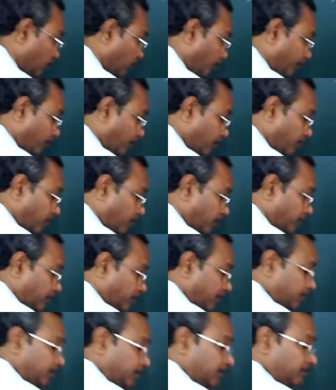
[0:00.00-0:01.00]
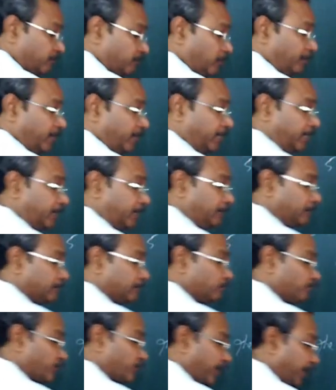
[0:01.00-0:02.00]
power 1 by 10
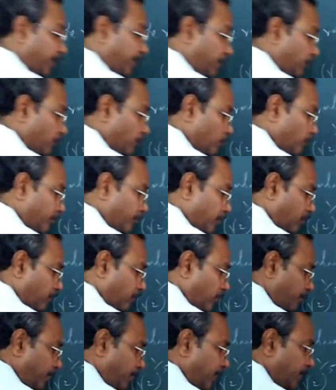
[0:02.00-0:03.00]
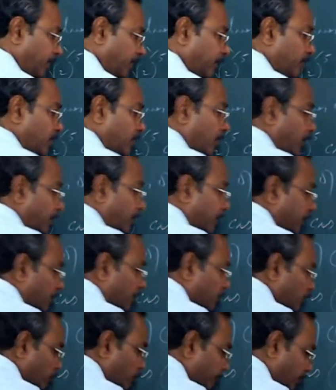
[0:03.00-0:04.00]
into 2 power 1 by 10 into
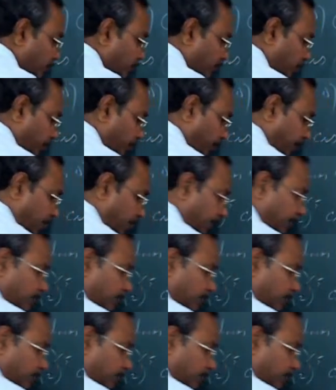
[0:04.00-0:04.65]
2 power 1 by 10.